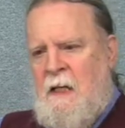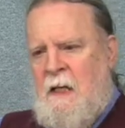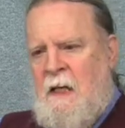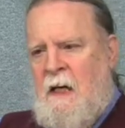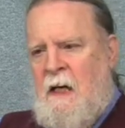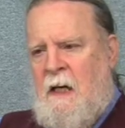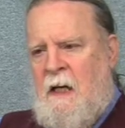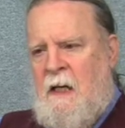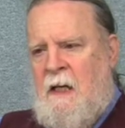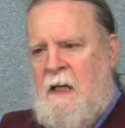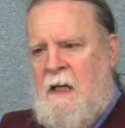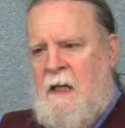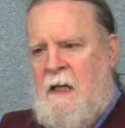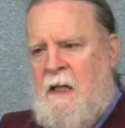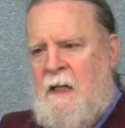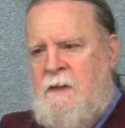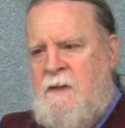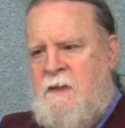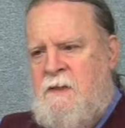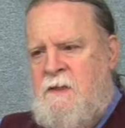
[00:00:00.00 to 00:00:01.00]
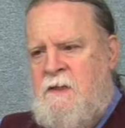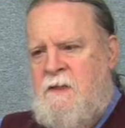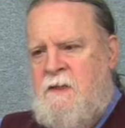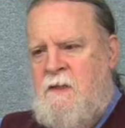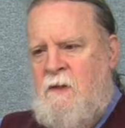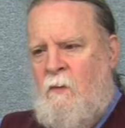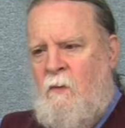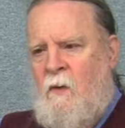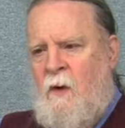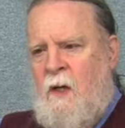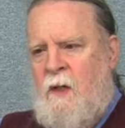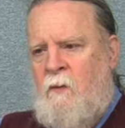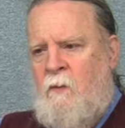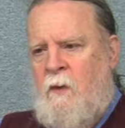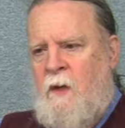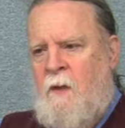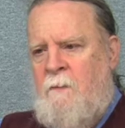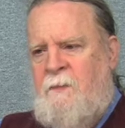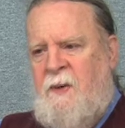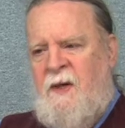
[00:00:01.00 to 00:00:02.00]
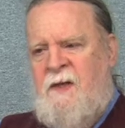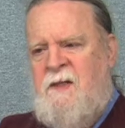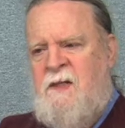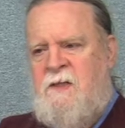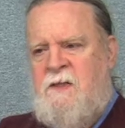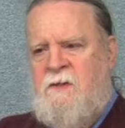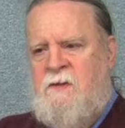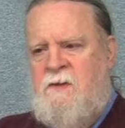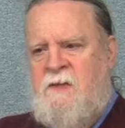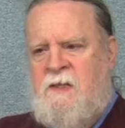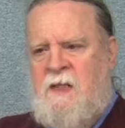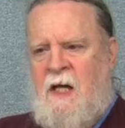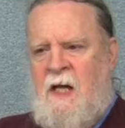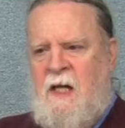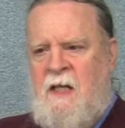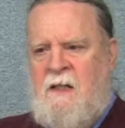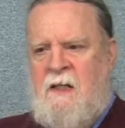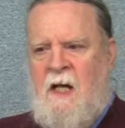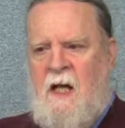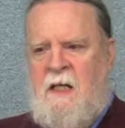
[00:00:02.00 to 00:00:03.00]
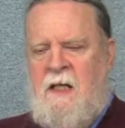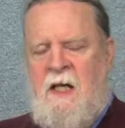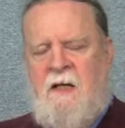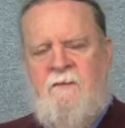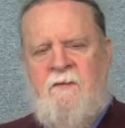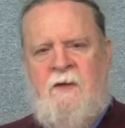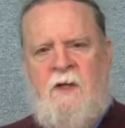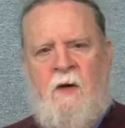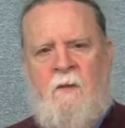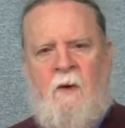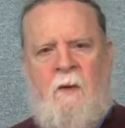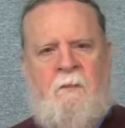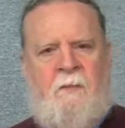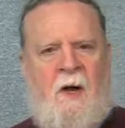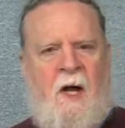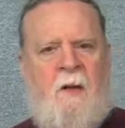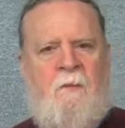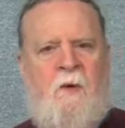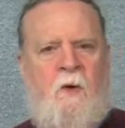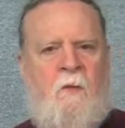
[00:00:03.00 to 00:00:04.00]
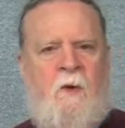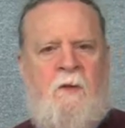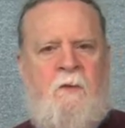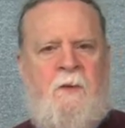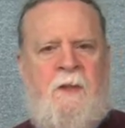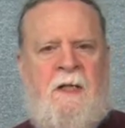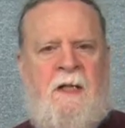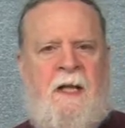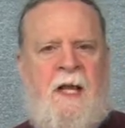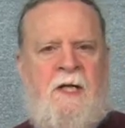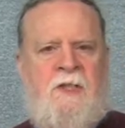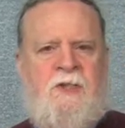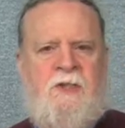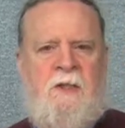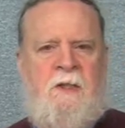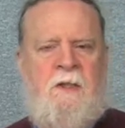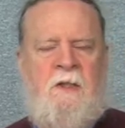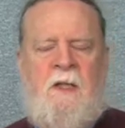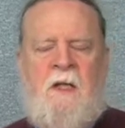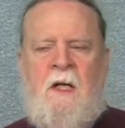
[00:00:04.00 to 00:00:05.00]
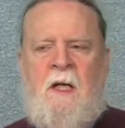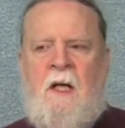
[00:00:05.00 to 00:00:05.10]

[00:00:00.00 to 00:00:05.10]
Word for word: Uh, this is the one where pundits are saying that even though Obama won re election